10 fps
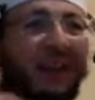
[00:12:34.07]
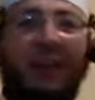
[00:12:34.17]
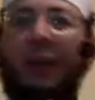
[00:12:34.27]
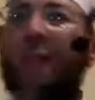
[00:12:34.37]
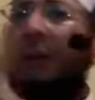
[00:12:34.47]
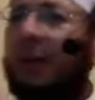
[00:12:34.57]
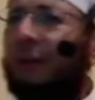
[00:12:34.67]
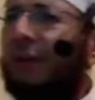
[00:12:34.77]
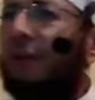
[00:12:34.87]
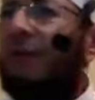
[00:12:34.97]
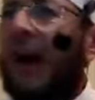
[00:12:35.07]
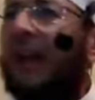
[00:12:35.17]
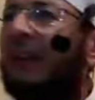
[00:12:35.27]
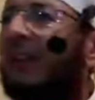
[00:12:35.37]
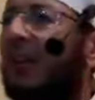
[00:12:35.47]
You will never
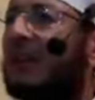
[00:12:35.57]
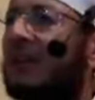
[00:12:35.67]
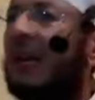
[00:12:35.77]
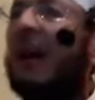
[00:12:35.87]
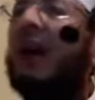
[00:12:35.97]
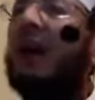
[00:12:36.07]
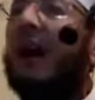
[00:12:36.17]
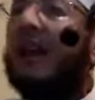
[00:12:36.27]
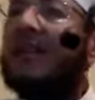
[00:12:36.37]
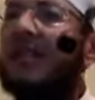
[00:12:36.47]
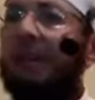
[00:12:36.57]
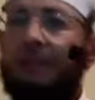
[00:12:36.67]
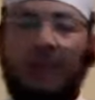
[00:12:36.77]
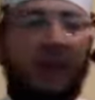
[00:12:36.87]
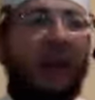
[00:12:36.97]
find this
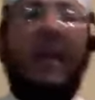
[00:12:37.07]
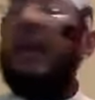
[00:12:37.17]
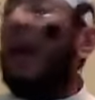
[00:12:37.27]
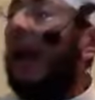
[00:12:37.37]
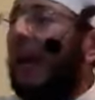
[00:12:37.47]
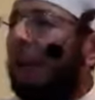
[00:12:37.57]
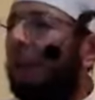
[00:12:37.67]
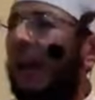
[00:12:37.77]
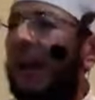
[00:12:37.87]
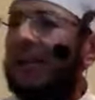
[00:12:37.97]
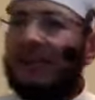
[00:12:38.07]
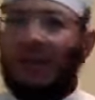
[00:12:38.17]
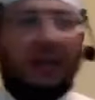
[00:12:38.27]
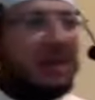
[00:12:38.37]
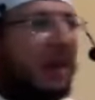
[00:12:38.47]
concept in any place
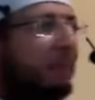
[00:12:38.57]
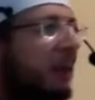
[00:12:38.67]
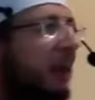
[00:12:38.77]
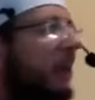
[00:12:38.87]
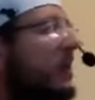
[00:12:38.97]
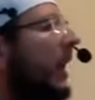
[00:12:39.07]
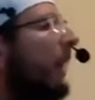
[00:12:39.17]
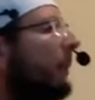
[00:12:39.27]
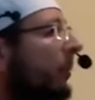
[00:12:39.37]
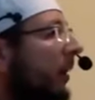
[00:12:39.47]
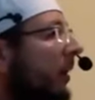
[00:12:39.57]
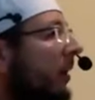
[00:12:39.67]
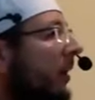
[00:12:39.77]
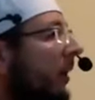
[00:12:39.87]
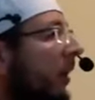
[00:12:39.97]
except in Islam.
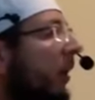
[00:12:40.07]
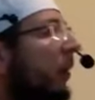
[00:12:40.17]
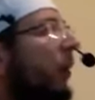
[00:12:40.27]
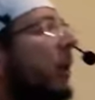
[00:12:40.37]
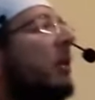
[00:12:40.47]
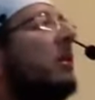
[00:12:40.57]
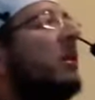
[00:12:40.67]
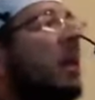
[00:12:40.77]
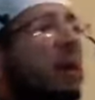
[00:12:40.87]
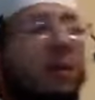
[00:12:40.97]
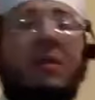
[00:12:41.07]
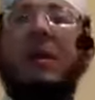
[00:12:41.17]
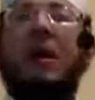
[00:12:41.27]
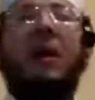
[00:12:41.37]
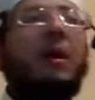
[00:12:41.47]
The continuous
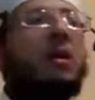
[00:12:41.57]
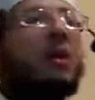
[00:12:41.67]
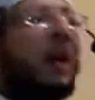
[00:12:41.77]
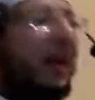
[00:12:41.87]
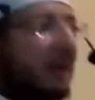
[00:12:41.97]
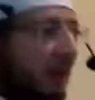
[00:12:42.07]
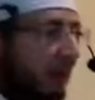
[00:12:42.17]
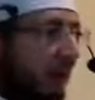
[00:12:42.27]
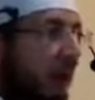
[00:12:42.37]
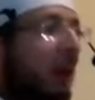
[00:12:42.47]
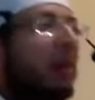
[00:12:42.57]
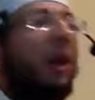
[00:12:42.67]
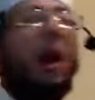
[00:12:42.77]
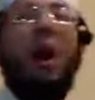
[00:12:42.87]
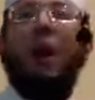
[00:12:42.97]
charity,
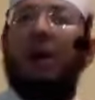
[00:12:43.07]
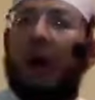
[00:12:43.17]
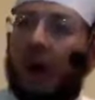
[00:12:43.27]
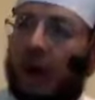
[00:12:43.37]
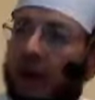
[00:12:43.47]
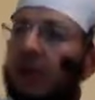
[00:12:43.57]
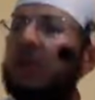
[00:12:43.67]
the ongoing